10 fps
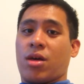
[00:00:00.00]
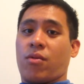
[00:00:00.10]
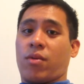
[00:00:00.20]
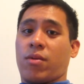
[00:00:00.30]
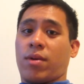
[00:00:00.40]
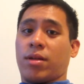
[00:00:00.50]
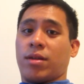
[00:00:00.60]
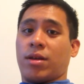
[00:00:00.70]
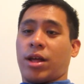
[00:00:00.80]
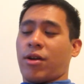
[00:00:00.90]
we will
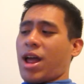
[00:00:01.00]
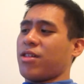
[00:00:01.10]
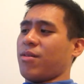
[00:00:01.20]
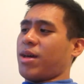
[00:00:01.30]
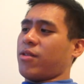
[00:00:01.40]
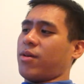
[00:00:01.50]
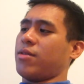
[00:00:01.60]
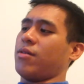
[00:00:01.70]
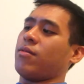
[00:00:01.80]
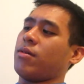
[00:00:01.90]
see you later. Actually, by the way,
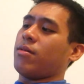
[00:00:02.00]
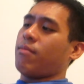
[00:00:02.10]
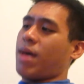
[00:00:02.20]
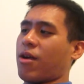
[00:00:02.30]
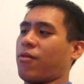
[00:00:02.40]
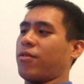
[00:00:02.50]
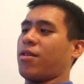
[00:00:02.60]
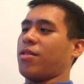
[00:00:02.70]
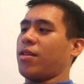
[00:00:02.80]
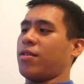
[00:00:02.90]
so macros
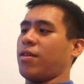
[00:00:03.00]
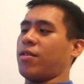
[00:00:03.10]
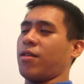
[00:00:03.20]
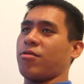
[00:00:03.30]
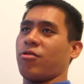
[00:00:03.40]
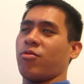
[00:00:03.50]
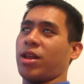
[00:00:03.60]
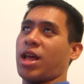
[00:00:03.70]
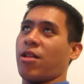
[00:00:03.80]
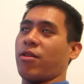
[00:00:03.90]
on this, it's
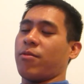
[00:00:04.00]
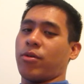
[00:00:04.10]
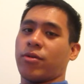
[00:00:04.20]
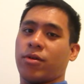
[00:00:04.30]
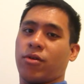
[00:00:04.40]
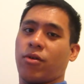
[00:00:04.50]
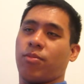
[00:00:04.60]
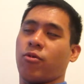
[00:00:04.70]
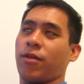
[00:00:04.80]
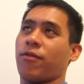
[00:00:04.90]
120 calories per
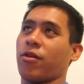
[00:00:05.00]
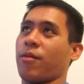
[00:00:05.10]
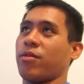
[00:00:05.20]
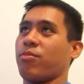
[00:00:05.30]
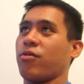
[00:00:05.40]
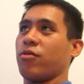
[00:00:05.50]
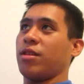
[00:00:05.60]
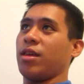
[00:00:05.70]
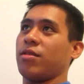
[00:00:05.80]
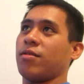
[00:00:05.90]
scoop, 24 grams of
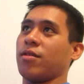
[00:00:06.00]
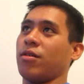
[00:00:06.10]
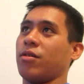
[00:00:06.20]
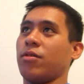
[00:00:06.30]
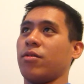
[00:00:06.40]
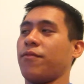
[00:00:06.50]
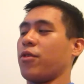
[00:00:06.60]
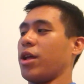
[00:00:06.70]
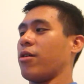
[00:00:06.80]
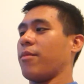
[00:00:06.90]
protein, so
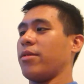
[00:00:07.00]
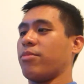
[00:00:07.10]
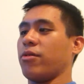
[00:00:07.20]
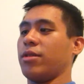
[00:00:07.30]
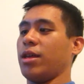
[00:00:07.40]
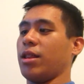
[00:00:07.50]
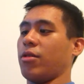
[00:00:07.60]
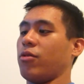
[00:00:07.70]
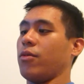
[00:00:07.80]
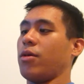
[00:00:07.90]
48 grams of protein
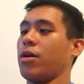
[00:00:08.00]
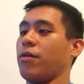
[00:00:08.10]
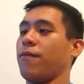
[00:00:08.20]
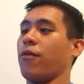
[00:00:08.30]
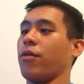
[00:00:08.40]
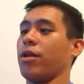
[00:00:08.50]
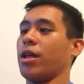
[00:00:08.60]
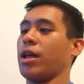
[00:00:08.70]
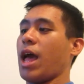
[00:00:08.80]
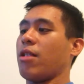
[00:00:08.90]
and
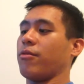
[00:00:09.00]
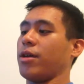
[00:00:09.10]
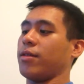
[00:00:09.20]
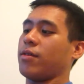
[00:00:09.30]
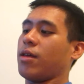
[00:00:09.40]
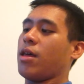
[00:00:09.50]
240 calories.